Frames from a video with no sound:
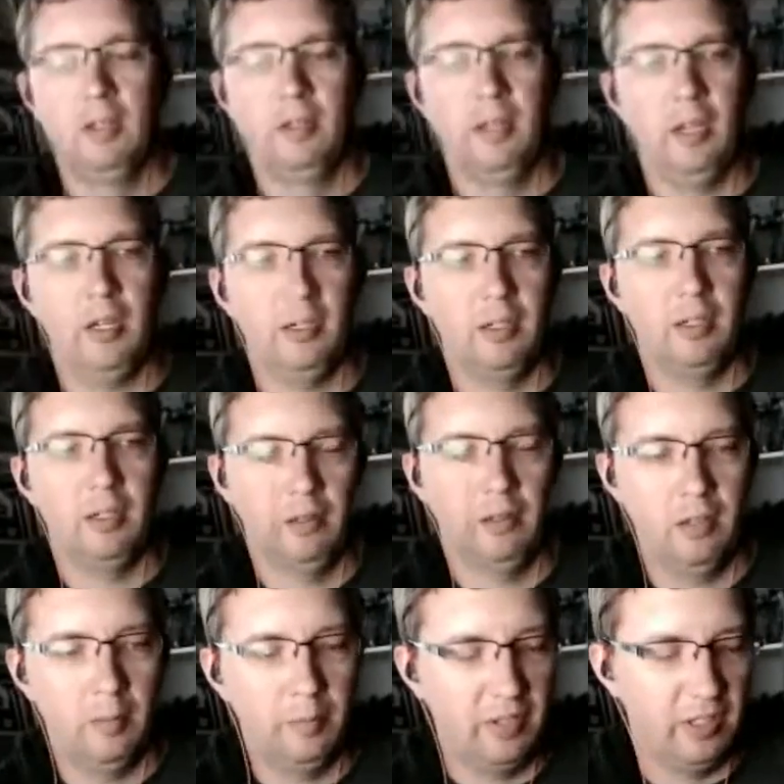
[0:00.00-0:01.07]
Yeah, I loaded
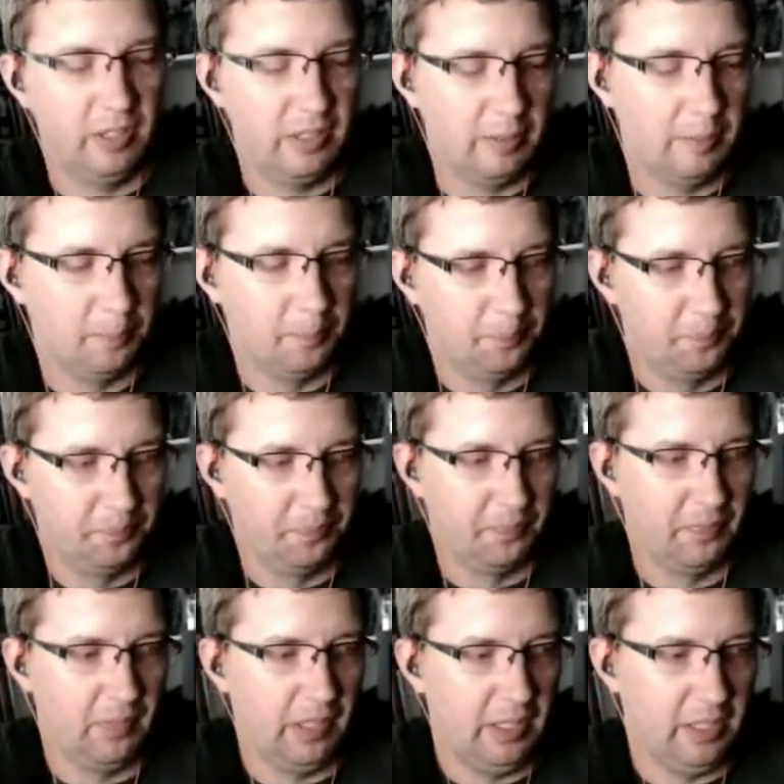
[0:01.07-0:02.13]
up the
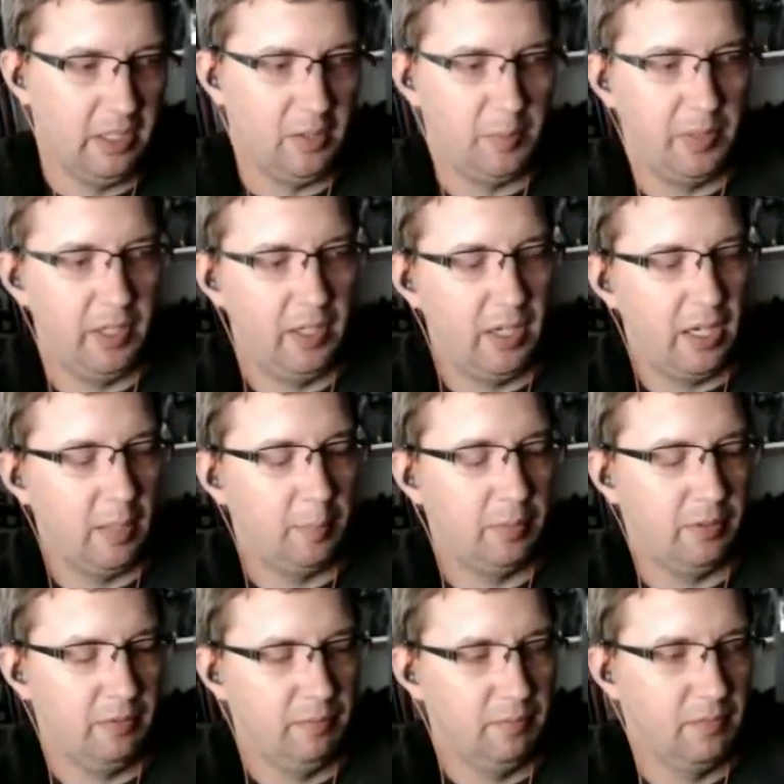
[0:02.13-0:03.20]
ESPN app
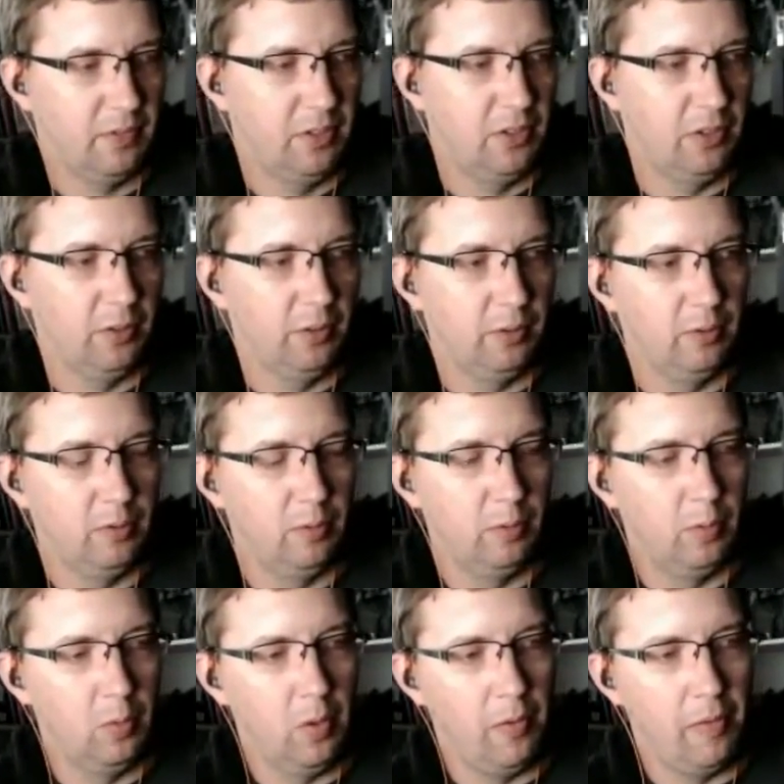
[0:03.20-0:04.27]

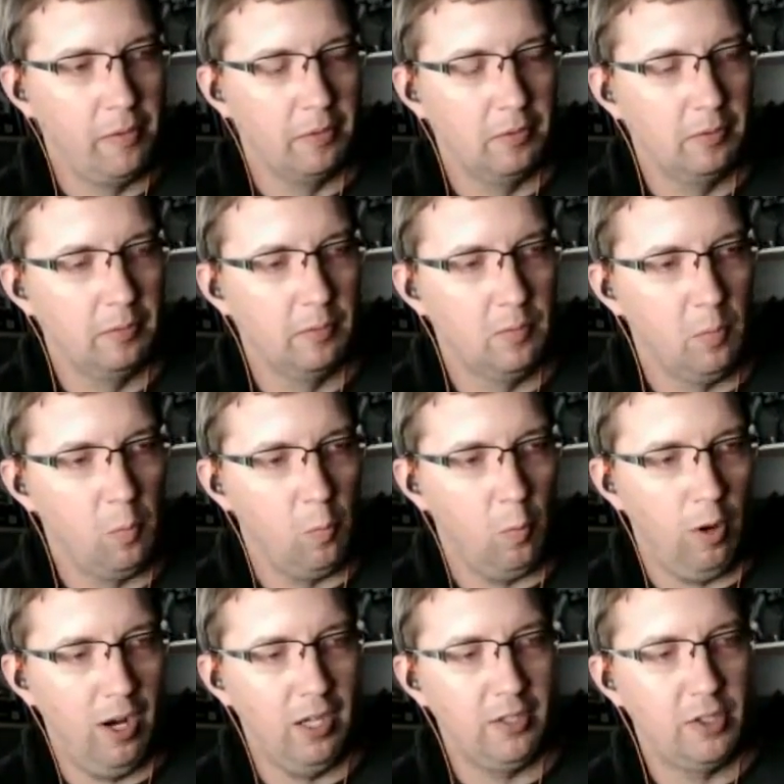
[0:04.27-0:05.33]
to
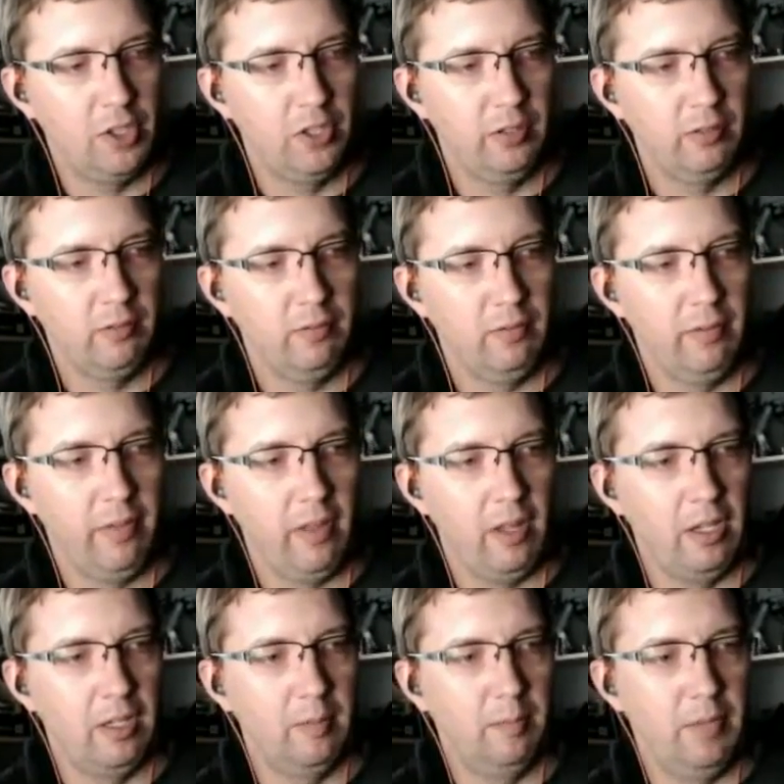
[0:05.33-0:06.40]
watch
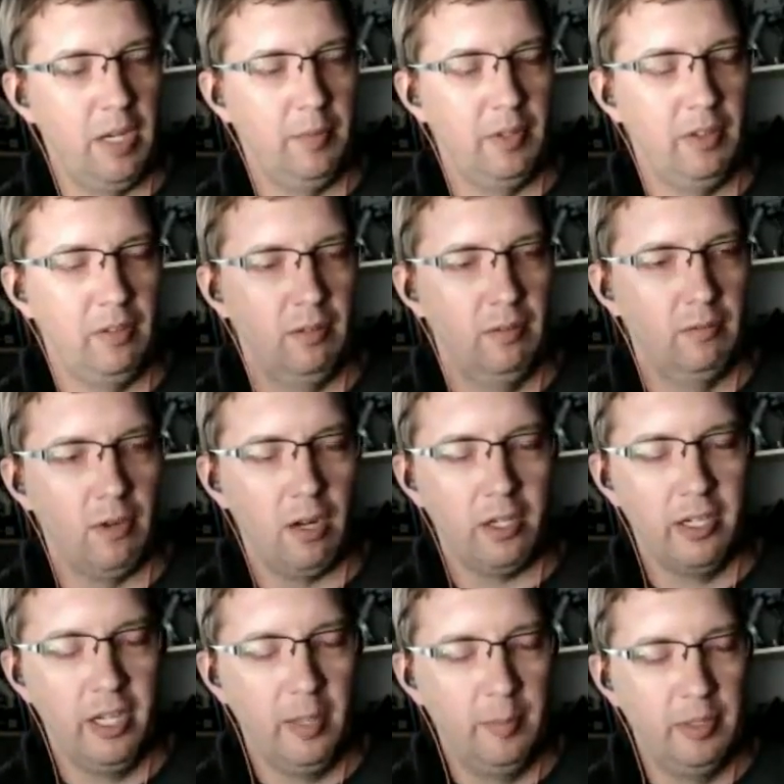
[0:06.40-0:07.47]
the Mammoth and Rock
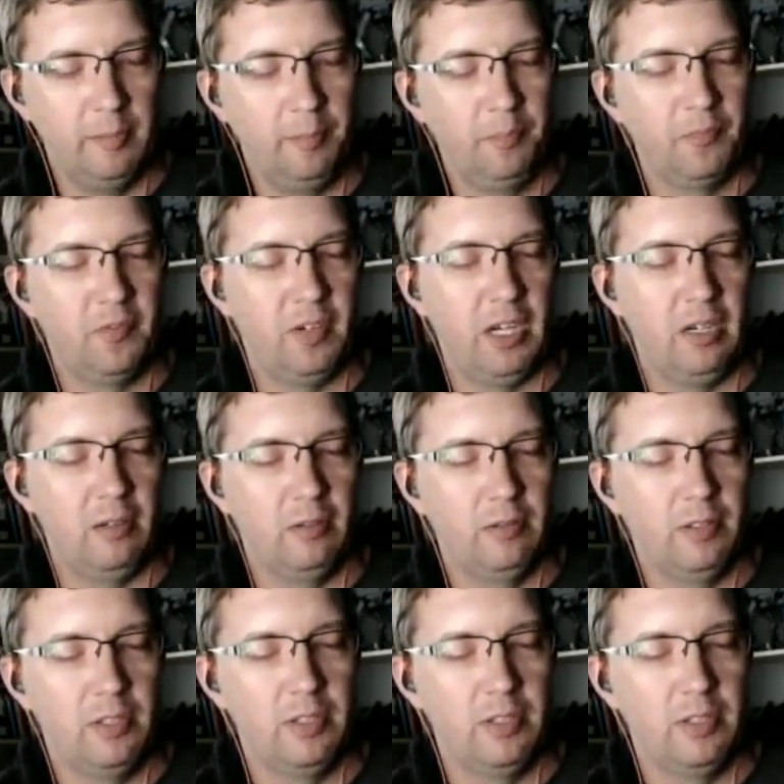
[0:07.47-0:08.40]
game and found